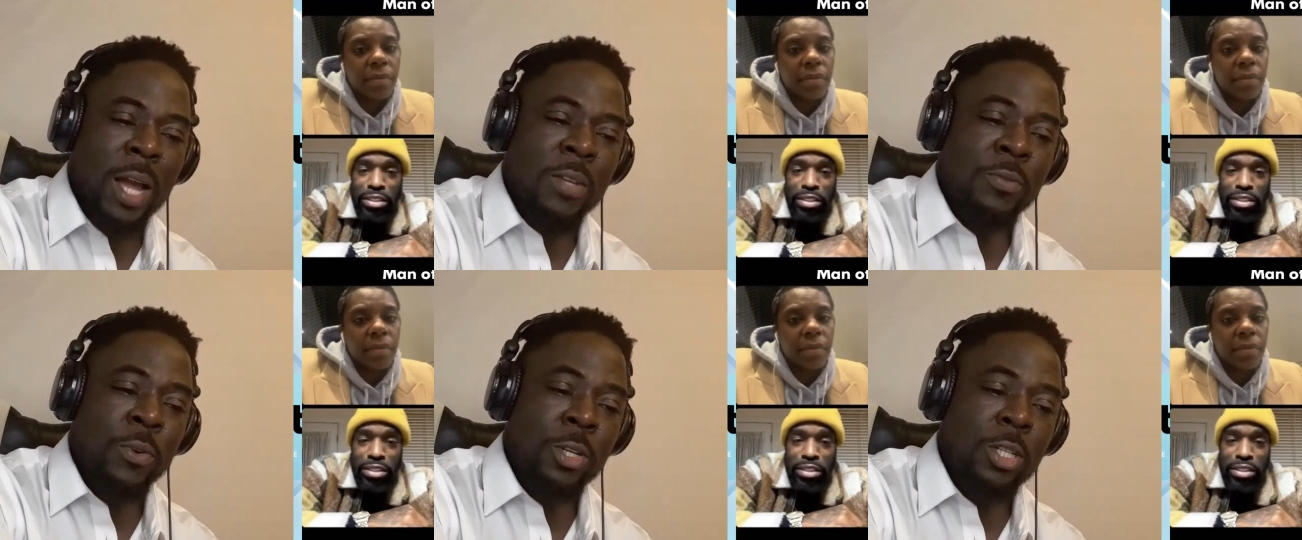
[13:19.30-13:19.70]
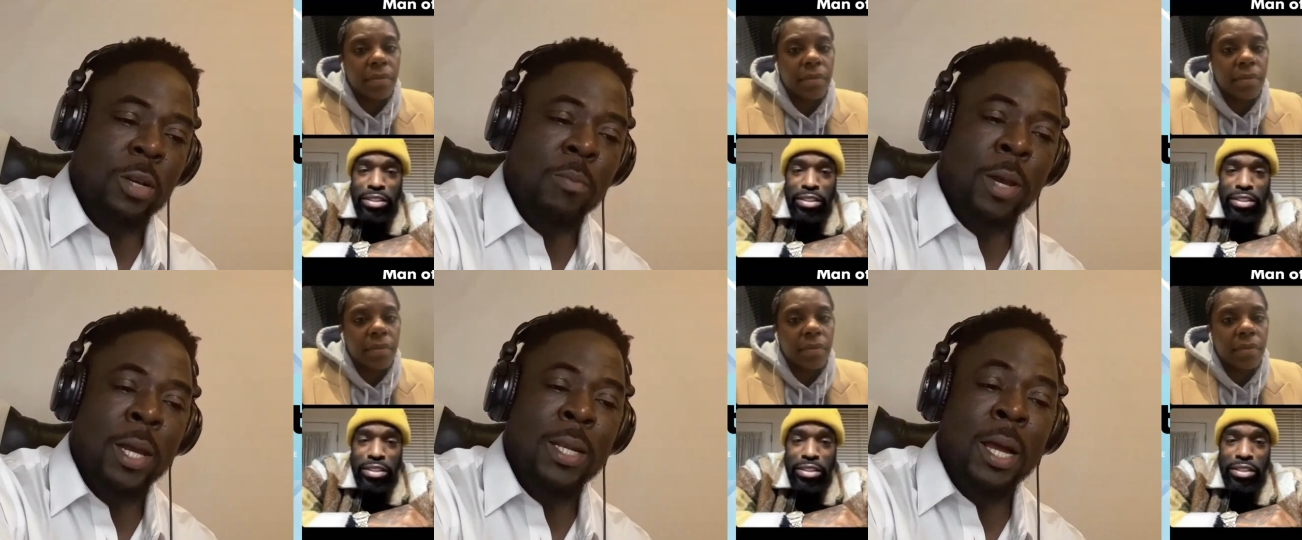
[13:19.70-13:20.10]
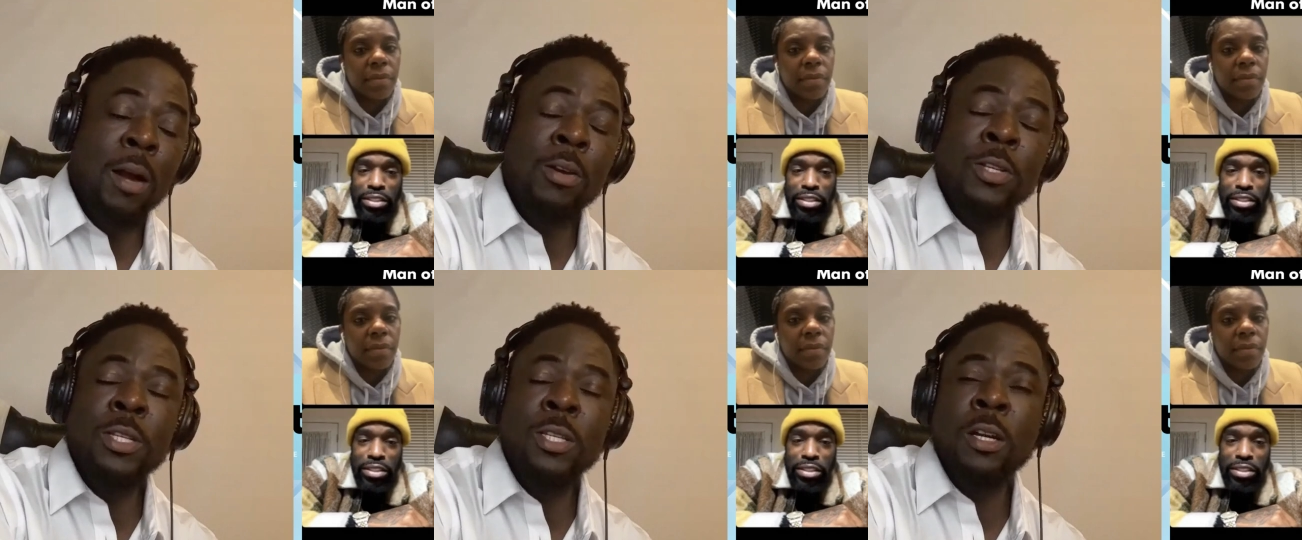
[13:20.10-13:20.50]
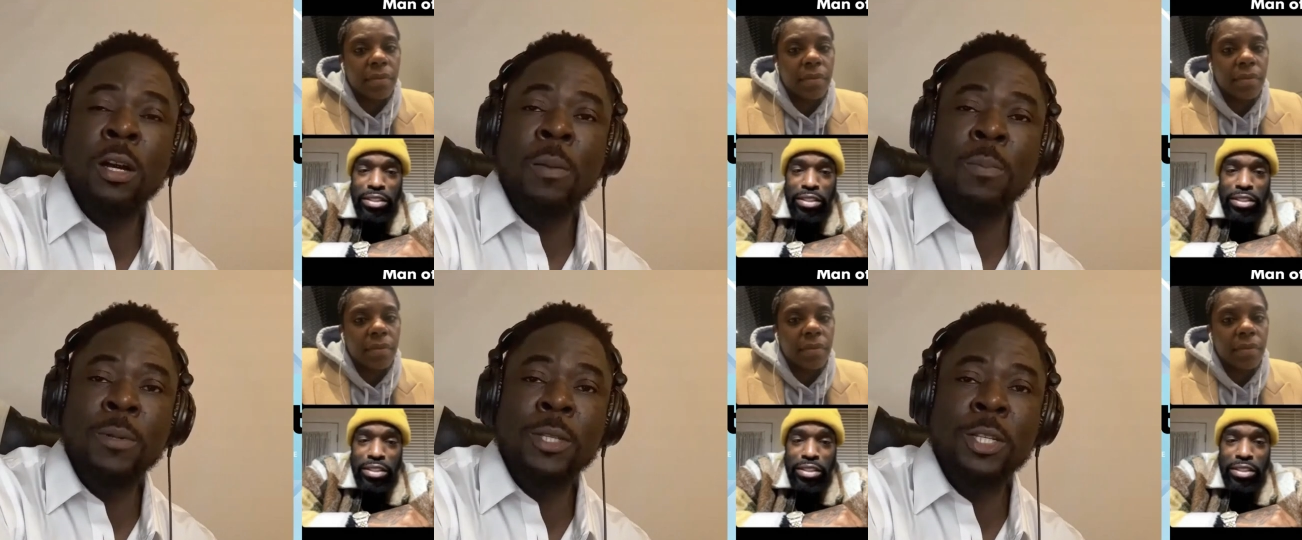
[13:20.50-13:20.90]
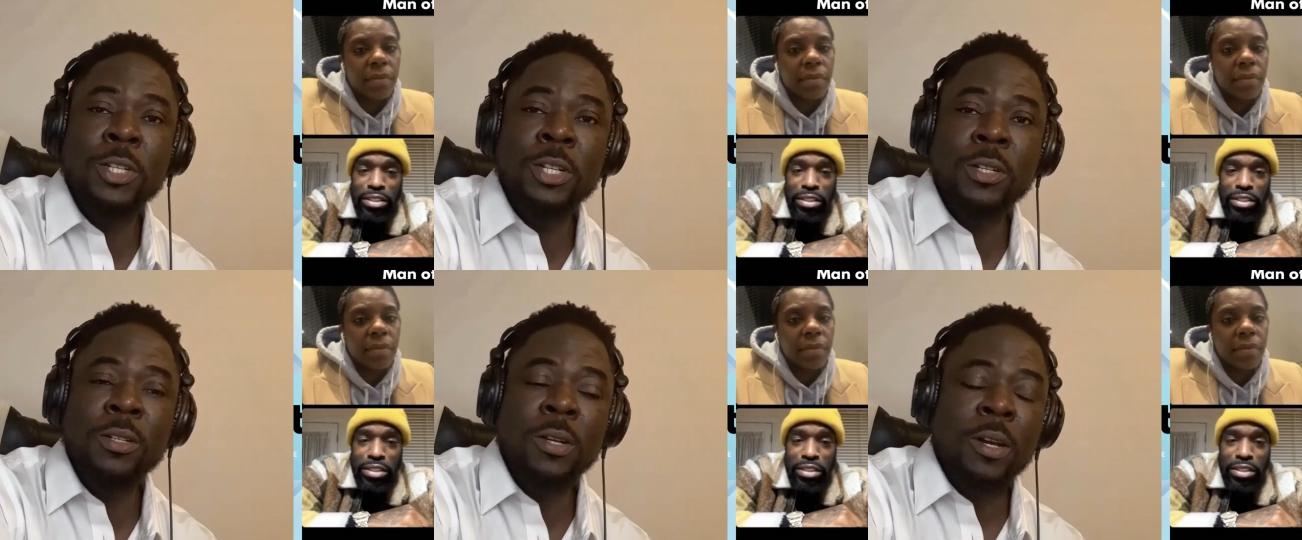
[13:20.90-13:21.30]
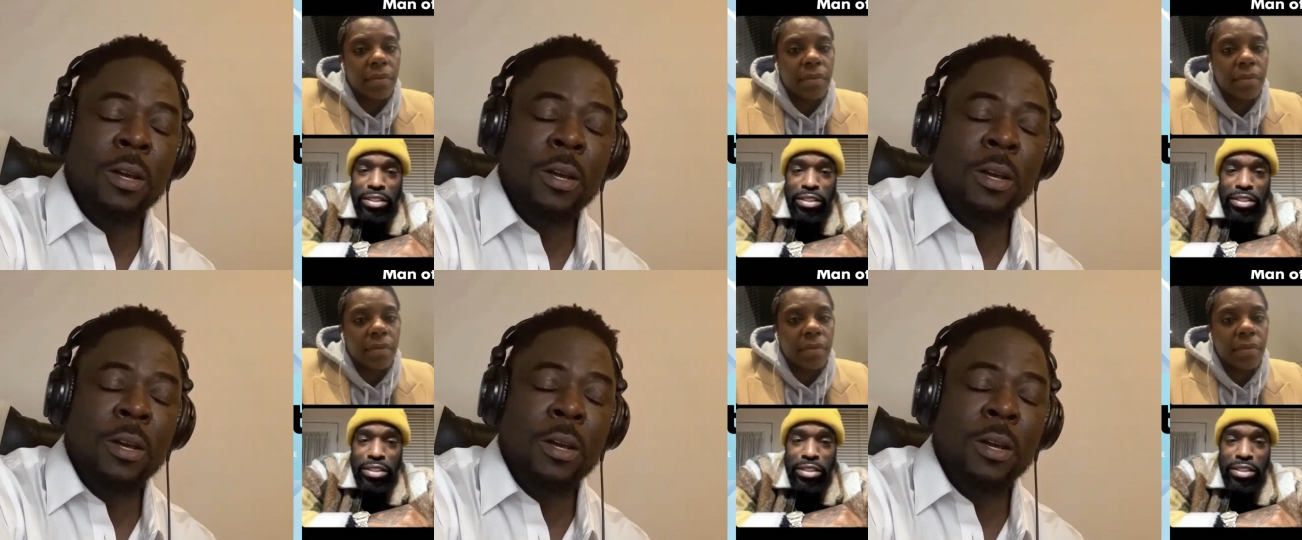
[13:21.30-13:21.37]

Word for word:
Speaker 1: versa, man. Now it's in the competition.